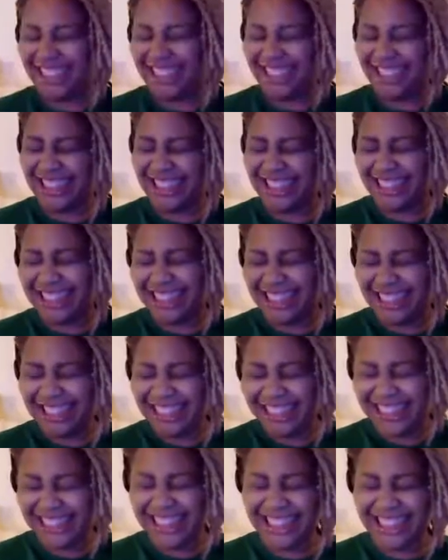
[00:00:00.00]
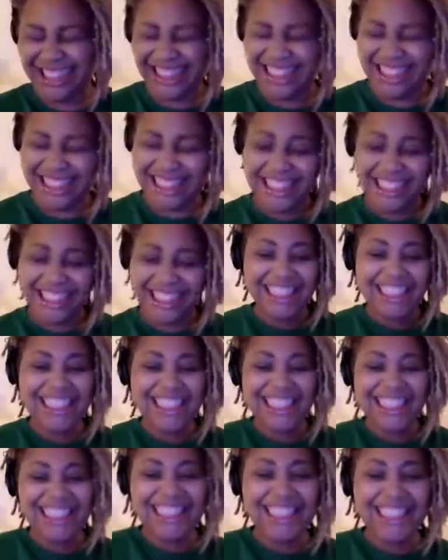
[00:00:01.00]
I decided that I mm. was
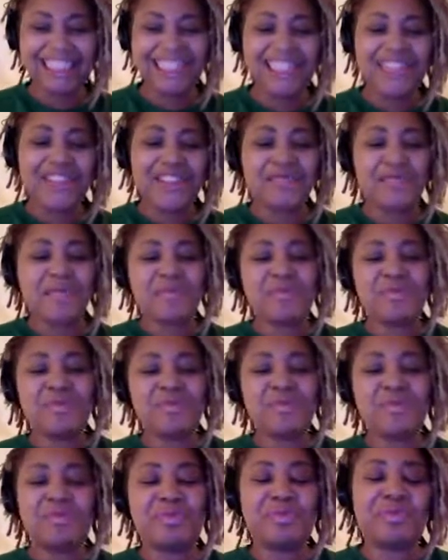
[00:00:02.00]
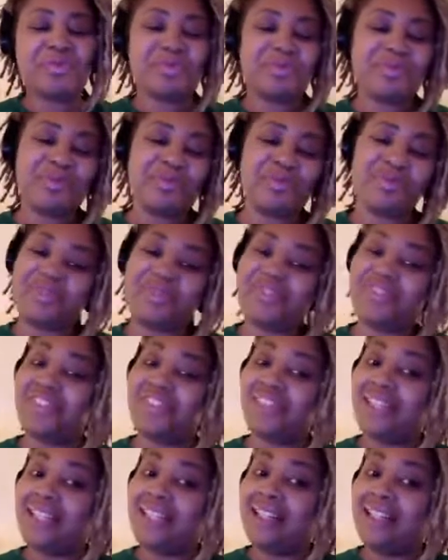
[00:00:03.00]
um I have worked a very long
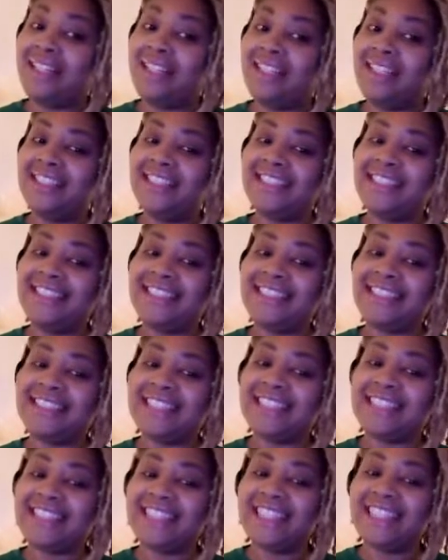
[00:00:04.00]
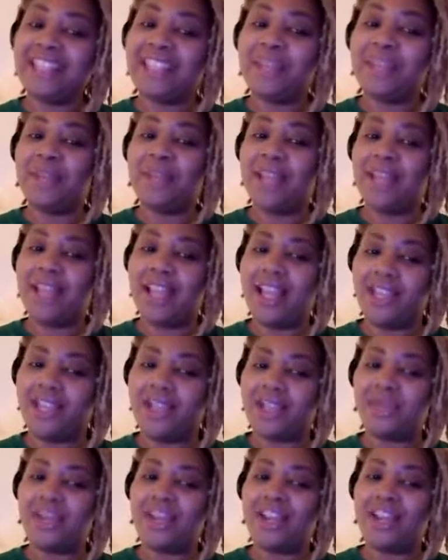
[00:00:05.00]
time to put this in the back
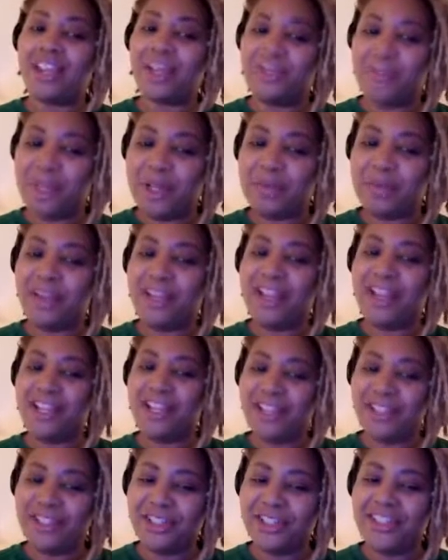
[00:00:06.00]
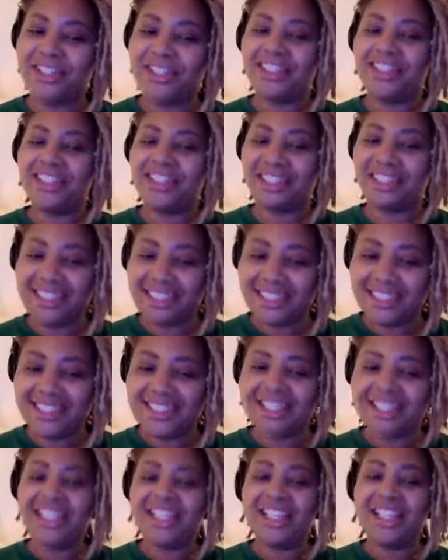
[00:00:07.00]
behind you, right? Put it uh, behind you. Uh, yeah,
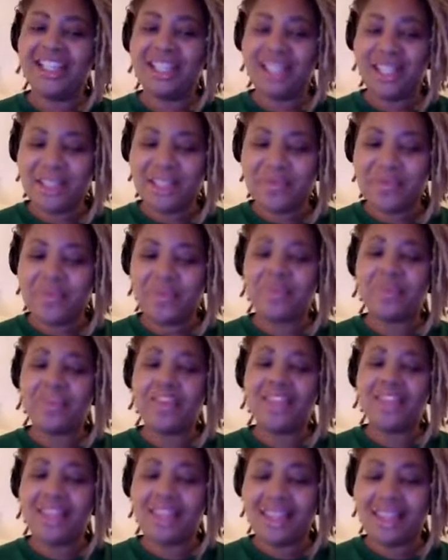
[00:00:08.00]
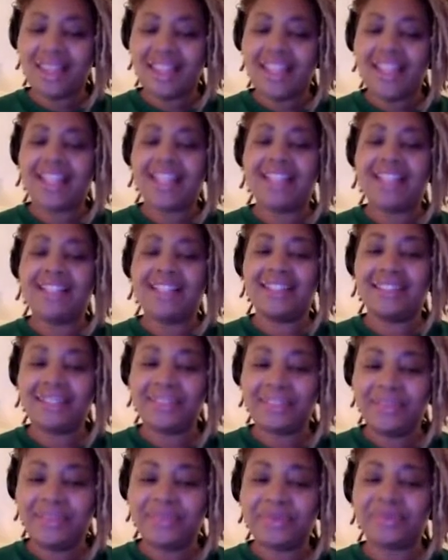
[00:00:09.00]
and look, and, and you know, every
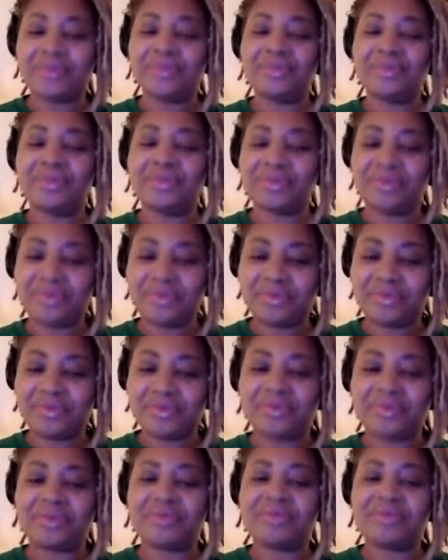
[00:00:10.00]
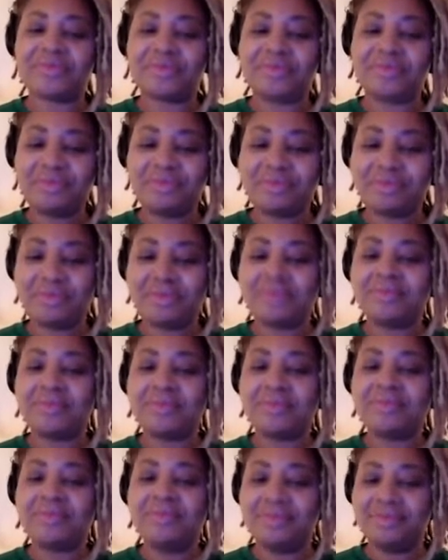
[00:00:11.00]
time I see you on stage barefoot, I
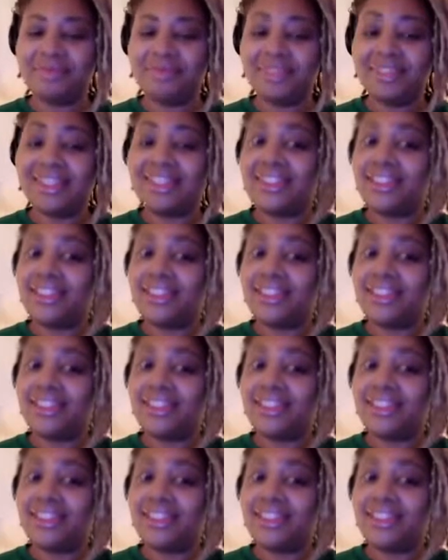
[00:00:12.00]
feel responsible.